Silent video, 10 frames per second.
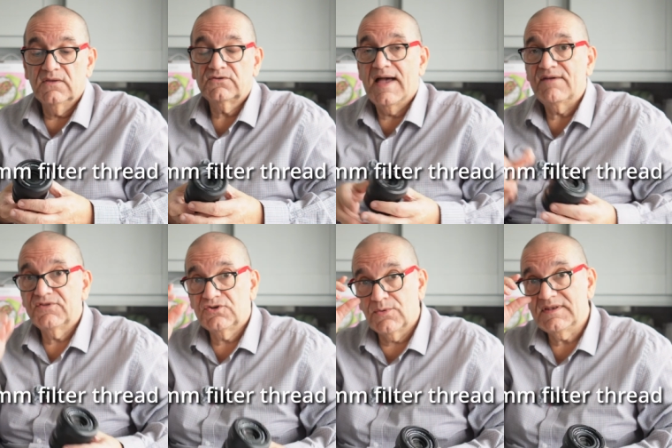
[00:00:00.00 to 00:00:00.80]
So I have
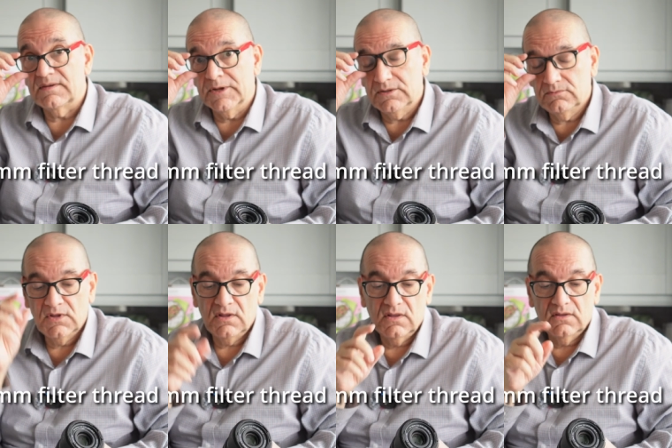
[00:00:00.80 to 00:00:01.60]
the 20 mil.
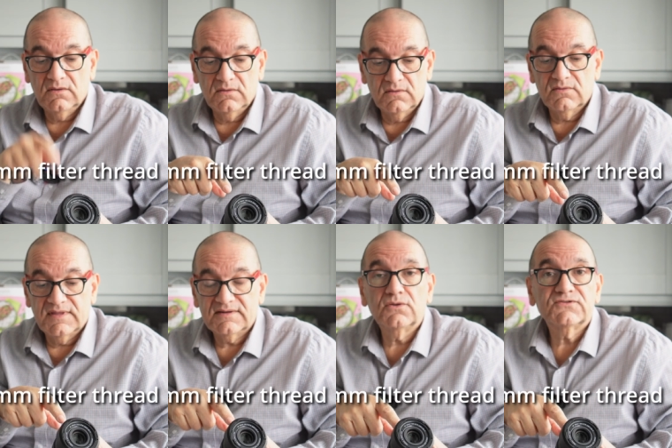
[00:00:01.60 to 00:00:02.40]

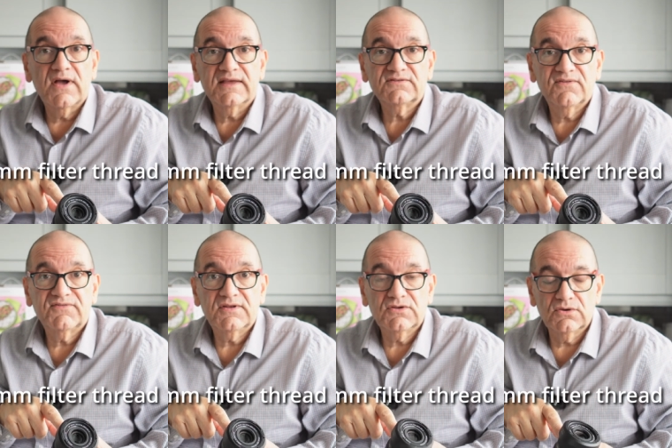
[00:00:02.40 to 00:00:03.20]
That also has
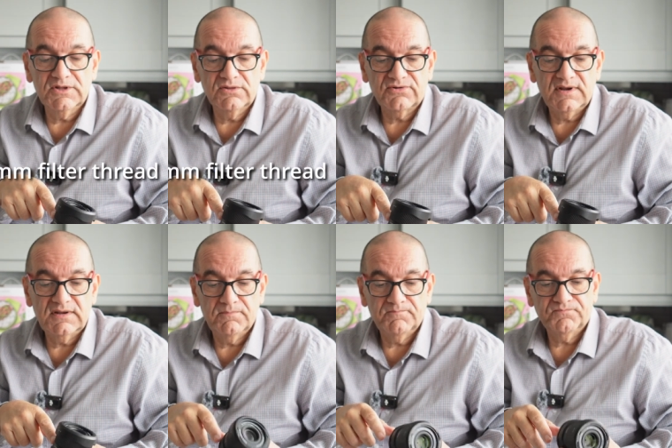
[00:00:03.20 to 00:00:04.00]
52 mil thread.